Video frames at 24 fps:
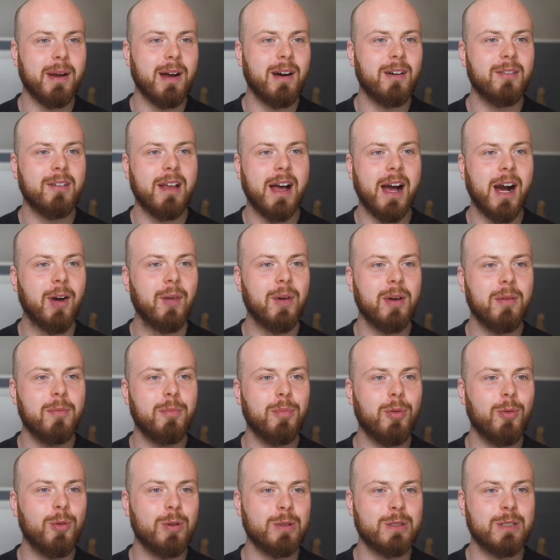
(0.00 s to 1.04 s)
about how
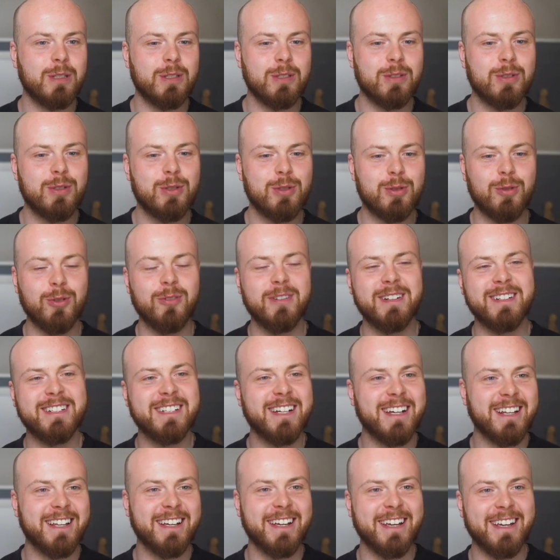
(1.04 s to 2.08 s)
important
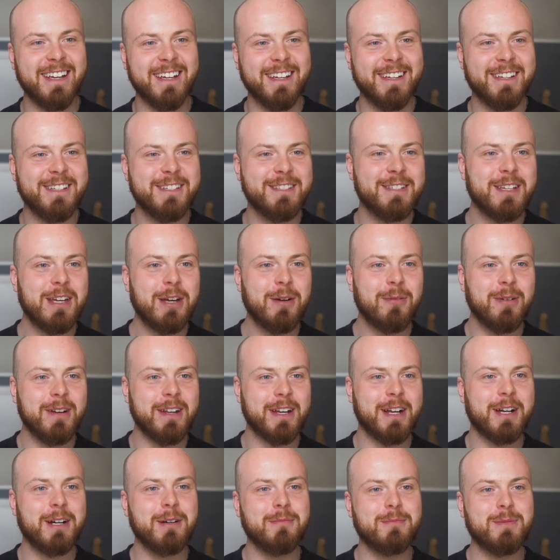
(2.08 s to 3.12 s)
storytelling is when
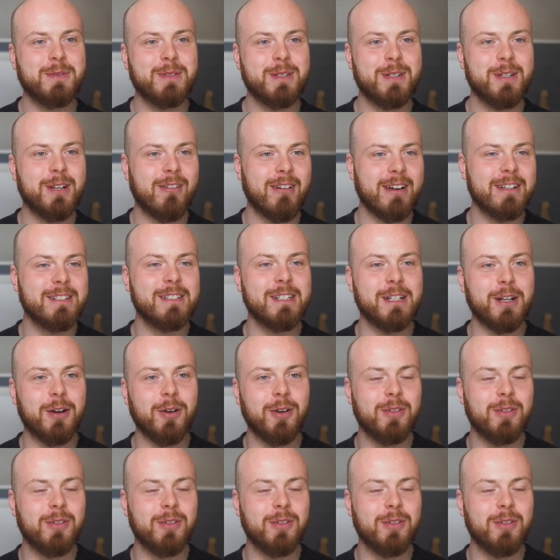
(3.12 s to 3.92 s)
it comes to creating